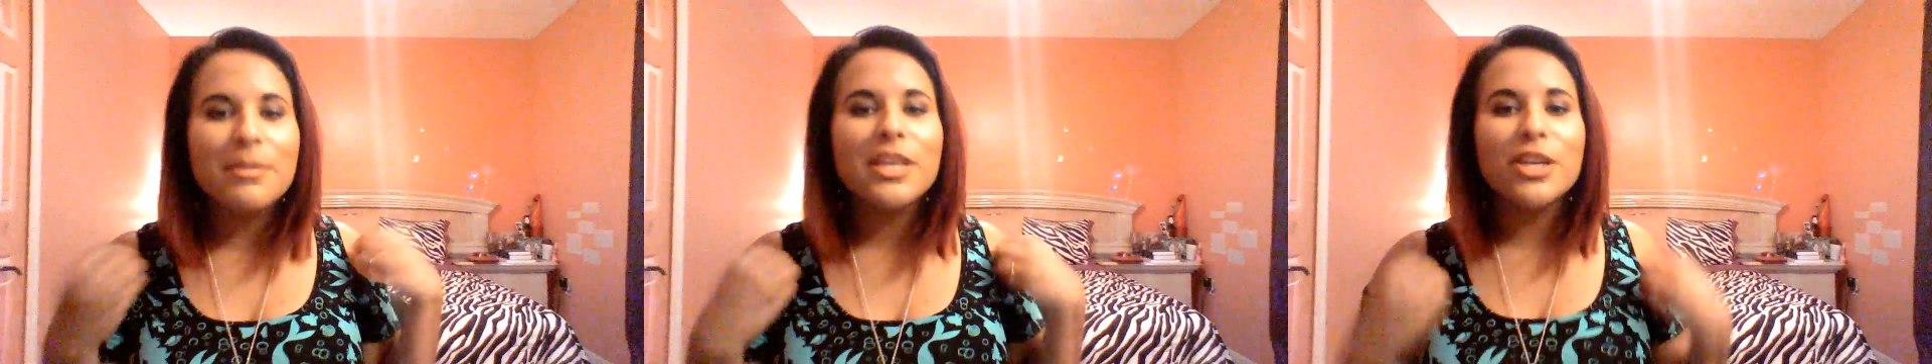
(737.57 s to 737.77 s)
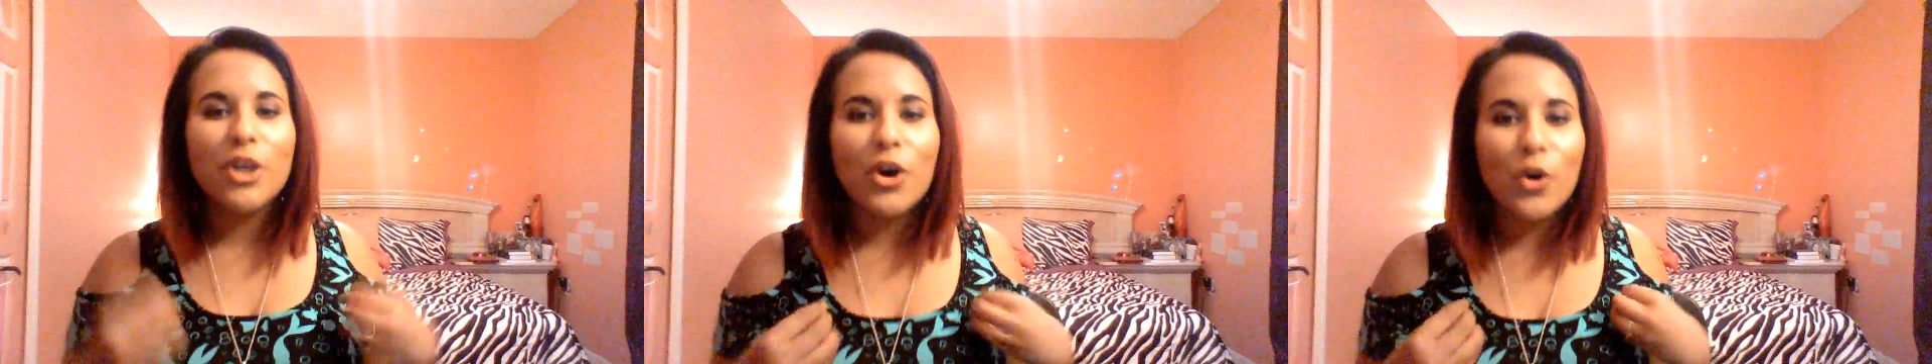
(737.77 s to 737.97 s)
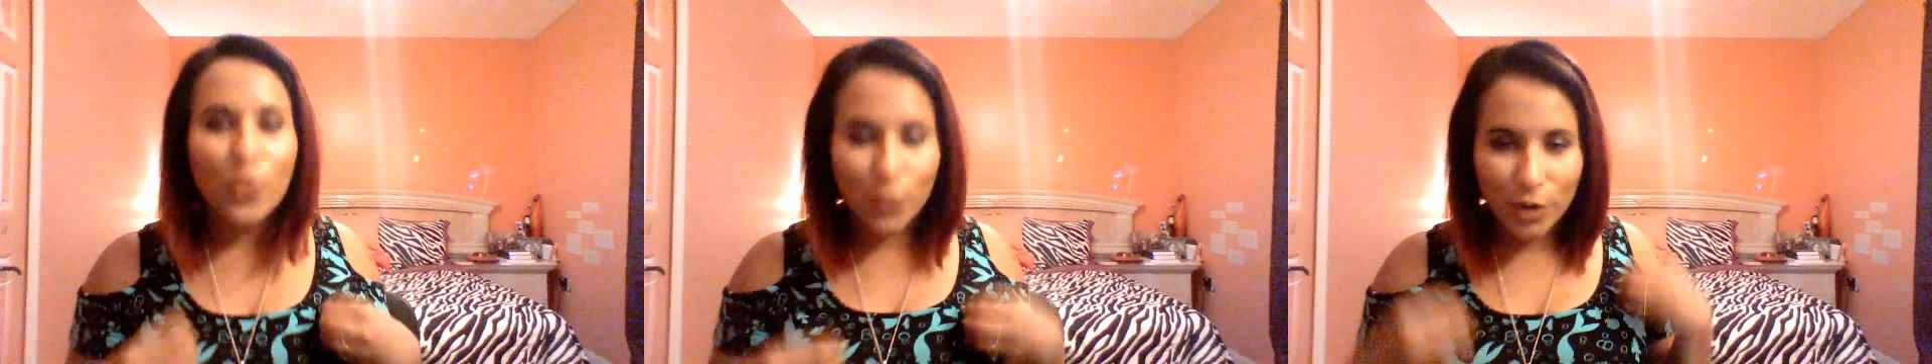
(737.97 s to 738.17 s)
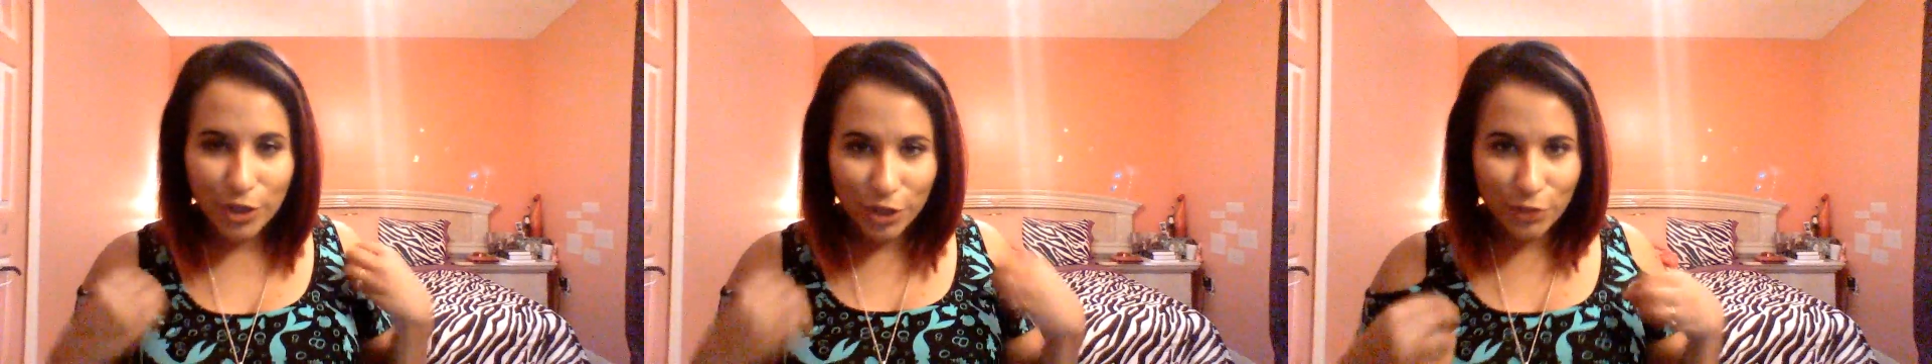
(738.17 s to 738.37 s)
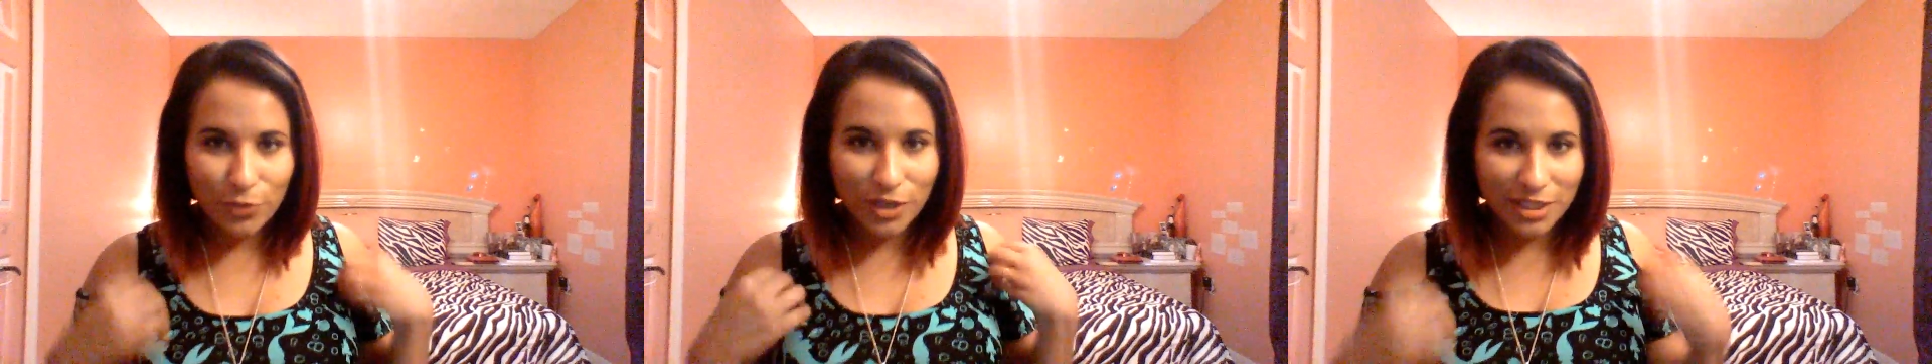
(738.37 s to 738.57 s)
me know what
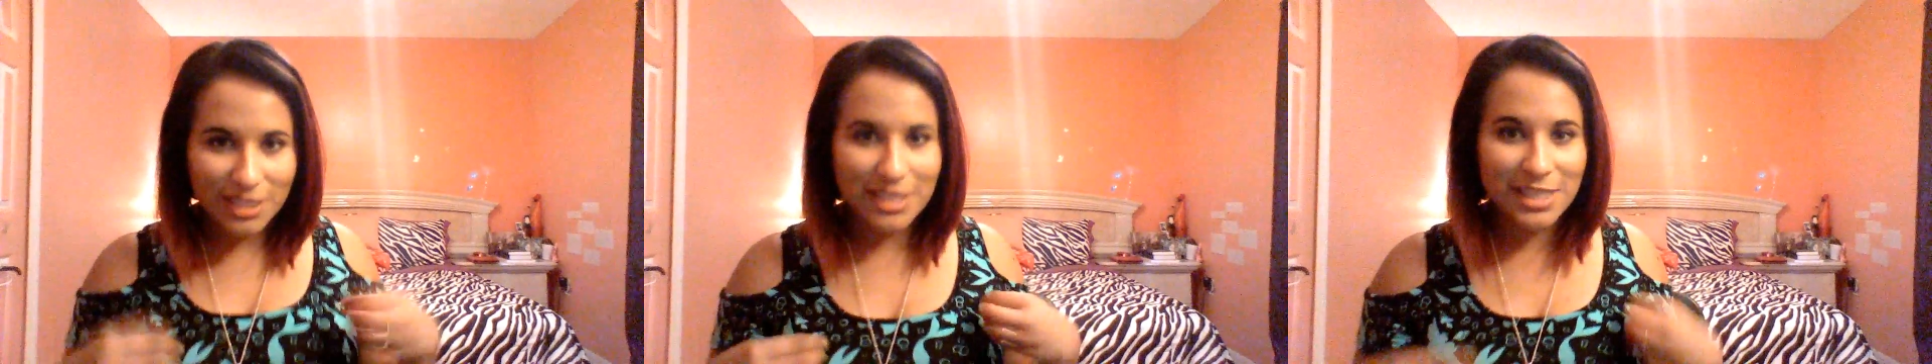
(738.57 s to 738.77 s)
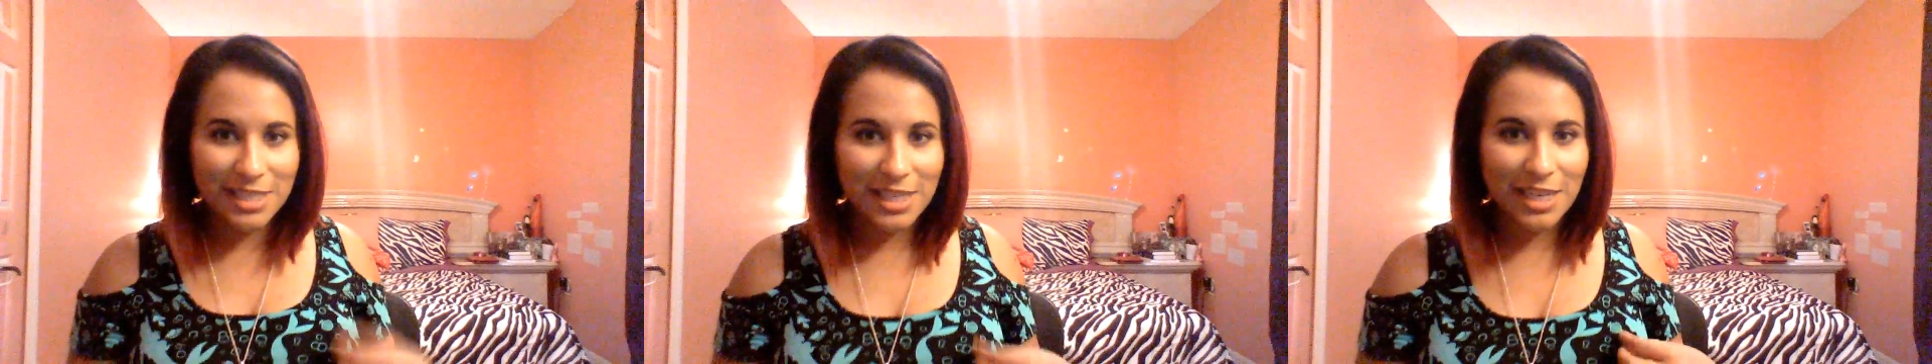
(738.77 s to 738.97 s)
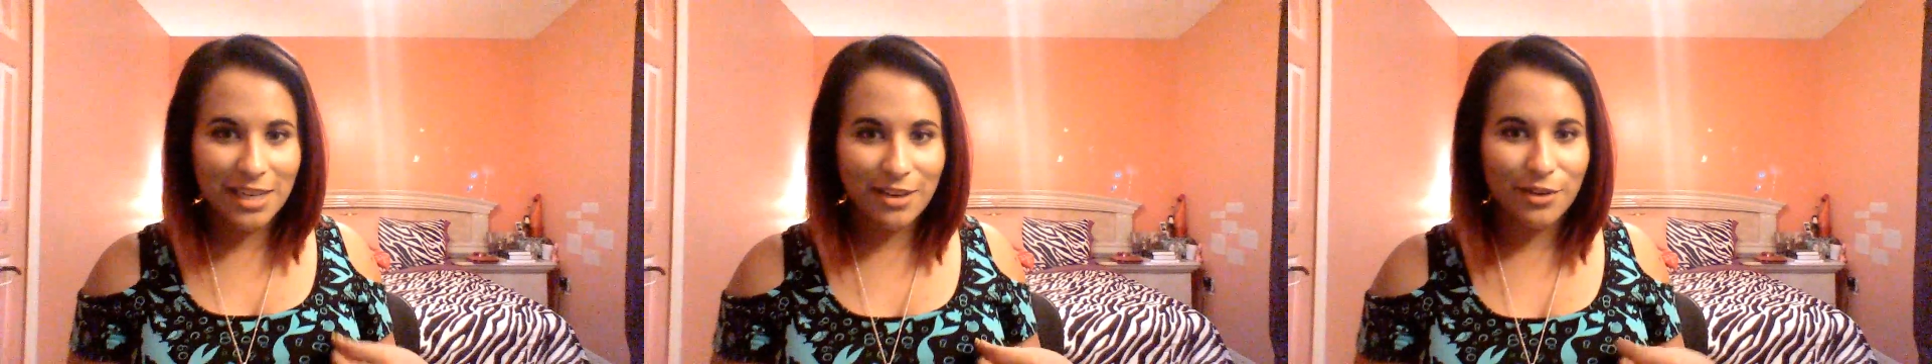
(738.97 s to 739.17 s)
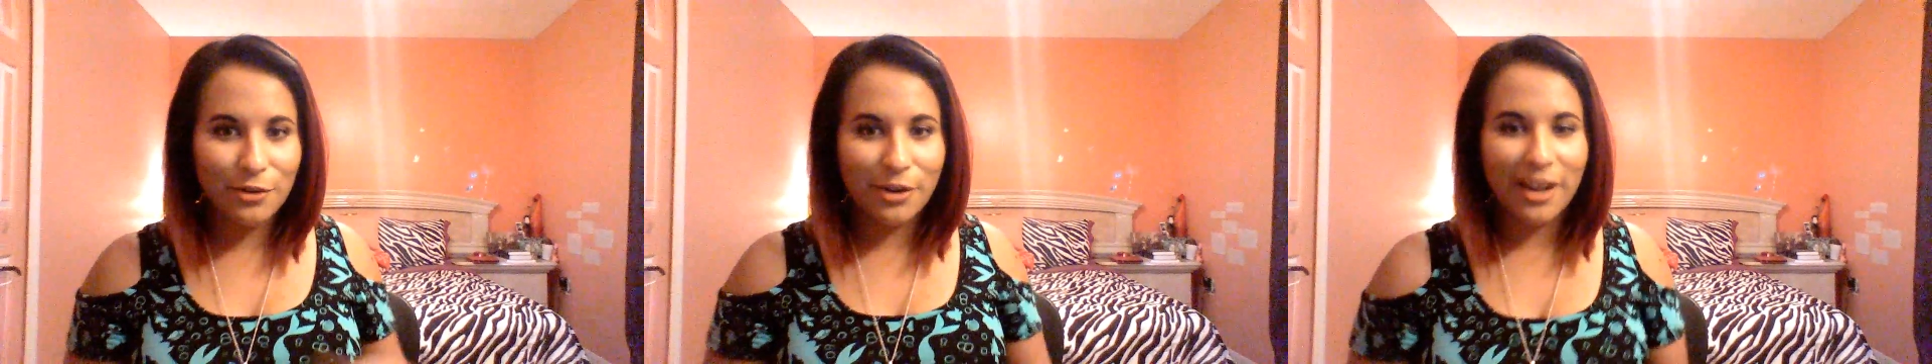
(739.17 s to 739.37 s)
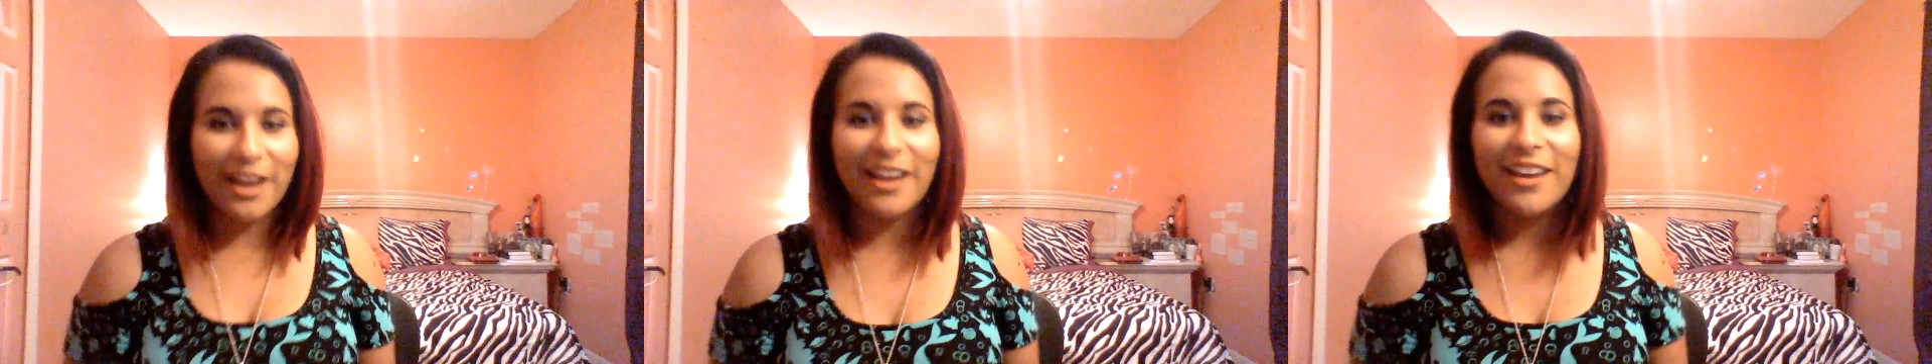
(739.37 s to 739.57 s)
you want to see,
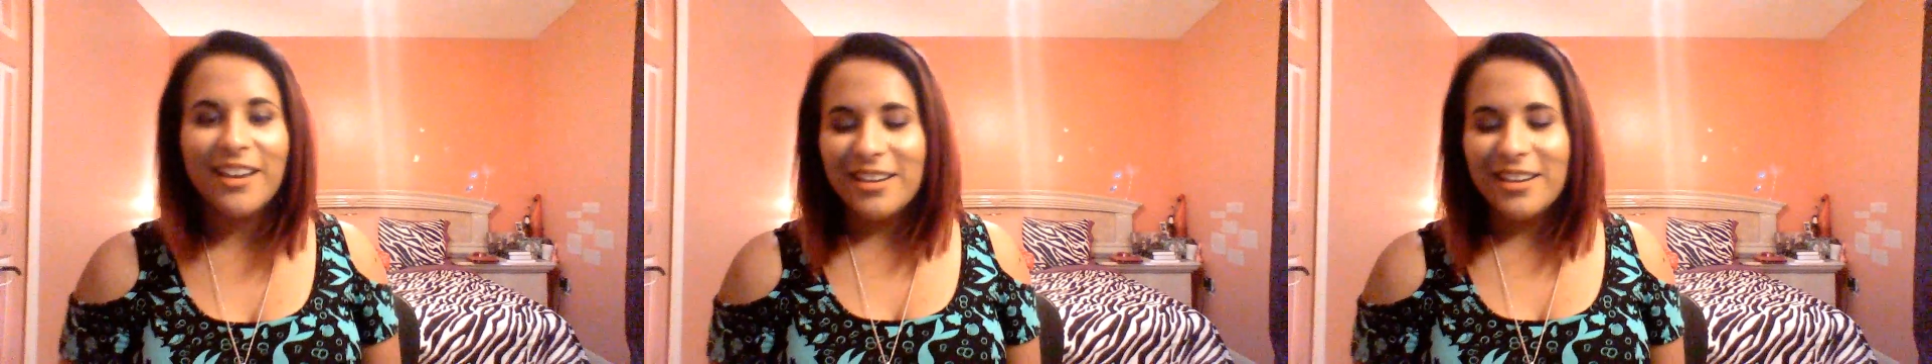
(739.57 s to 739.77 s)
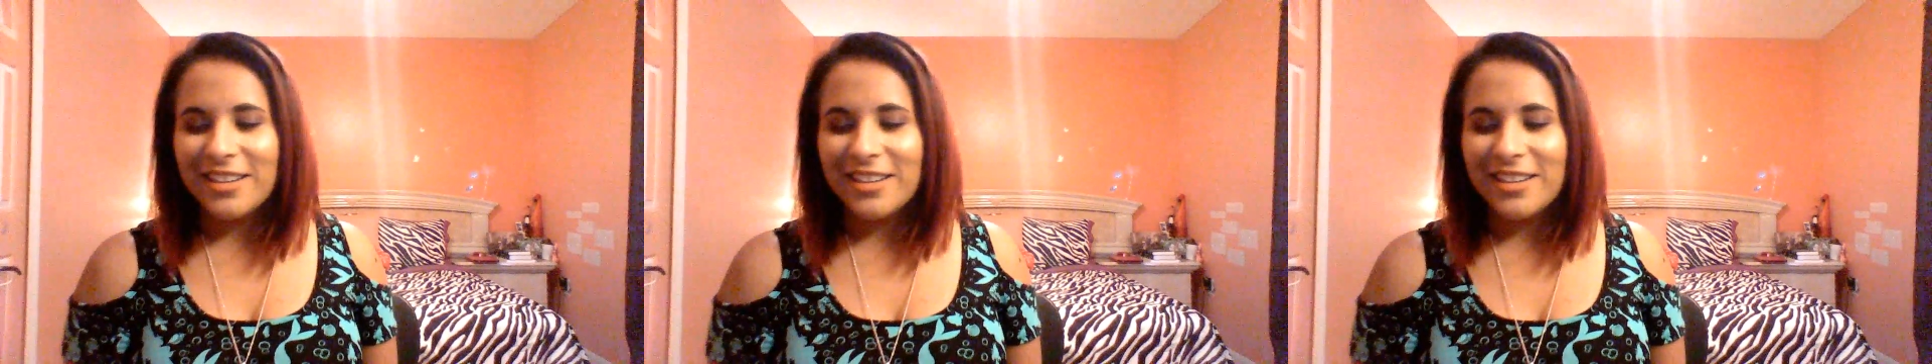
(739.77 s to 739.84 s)
okay?